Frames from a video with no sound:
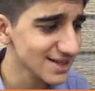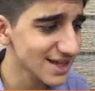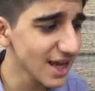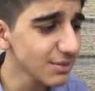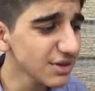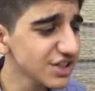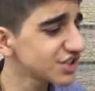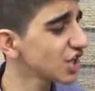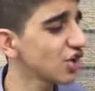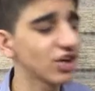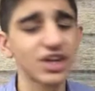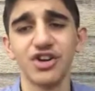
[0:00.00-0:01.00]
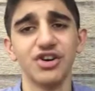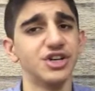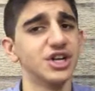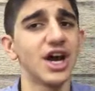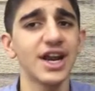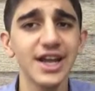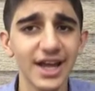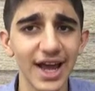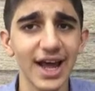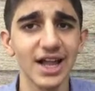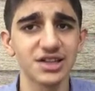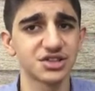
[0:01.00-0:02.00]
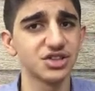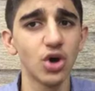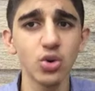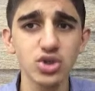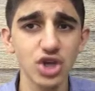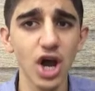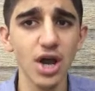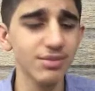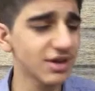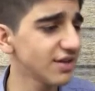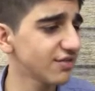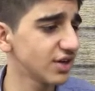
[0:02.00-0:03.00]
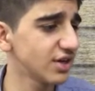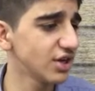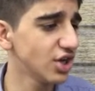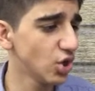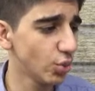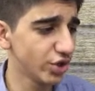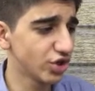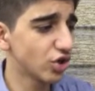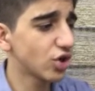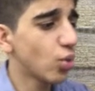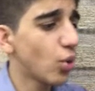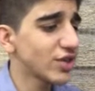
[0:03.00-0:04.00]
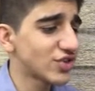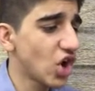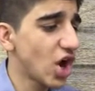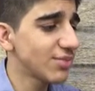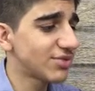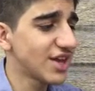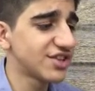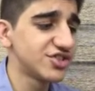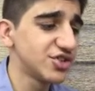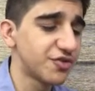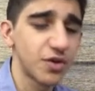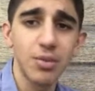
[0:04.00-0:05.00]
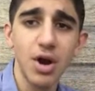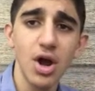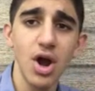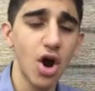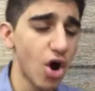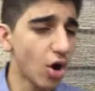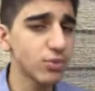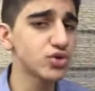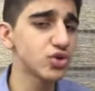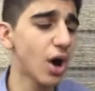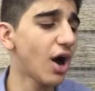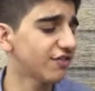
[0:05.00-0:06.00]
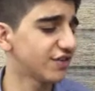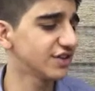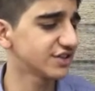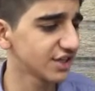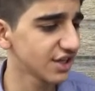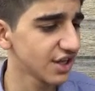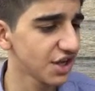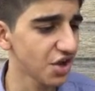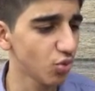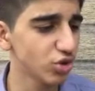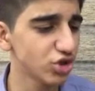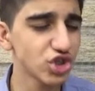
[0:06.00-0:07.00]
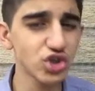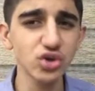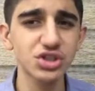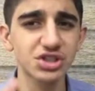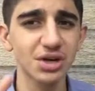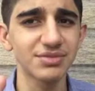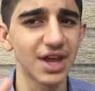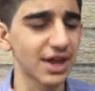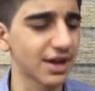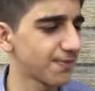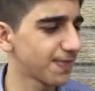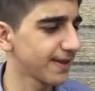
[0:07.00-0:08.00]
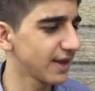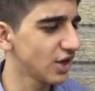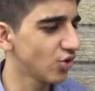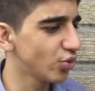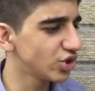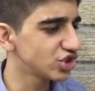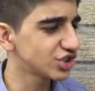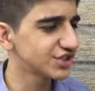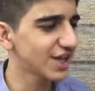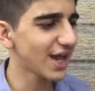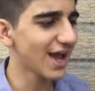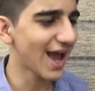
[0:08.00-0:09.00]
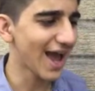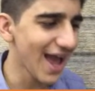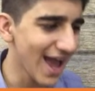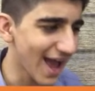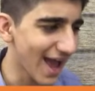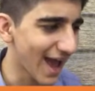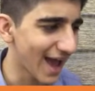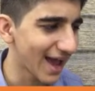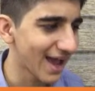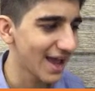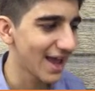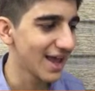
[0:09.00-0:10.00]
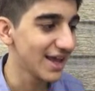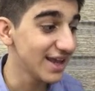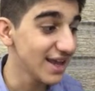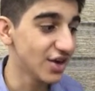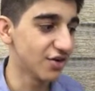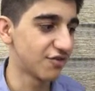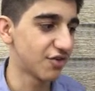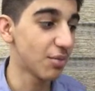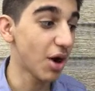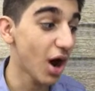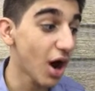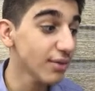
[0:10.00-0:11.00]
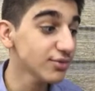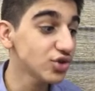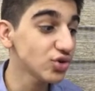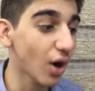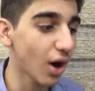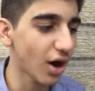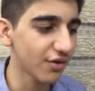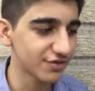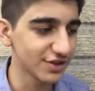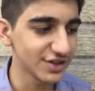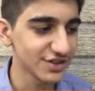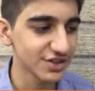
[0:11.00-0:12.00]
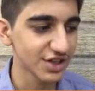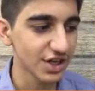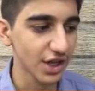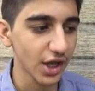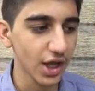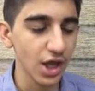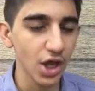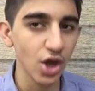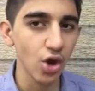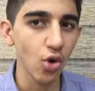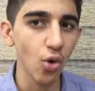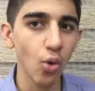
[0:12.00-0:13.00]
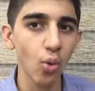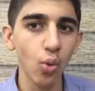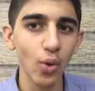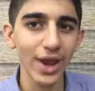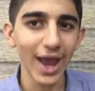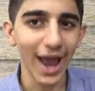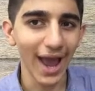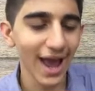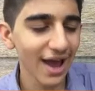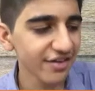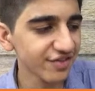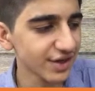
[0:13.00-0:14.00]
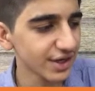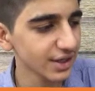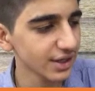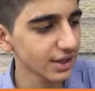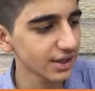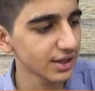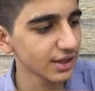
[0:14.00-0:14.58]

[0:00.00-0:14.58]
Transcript: 10 minutes earlier and nothing else, no time given, we don't know what time takes you from home to office, we should do something. We should say, here from home to office, we have a